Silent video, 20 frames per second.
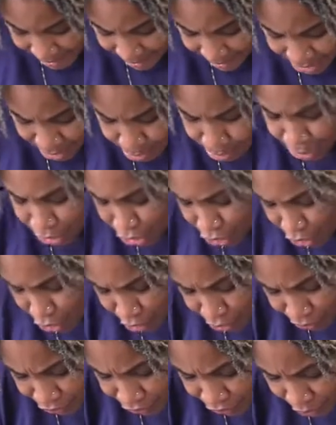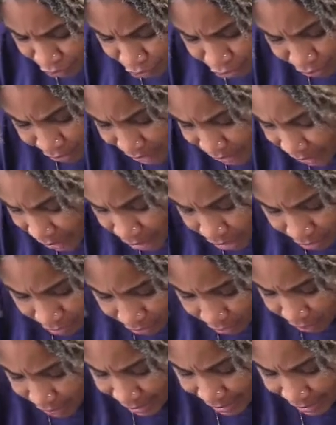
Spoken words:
this beautiful green color.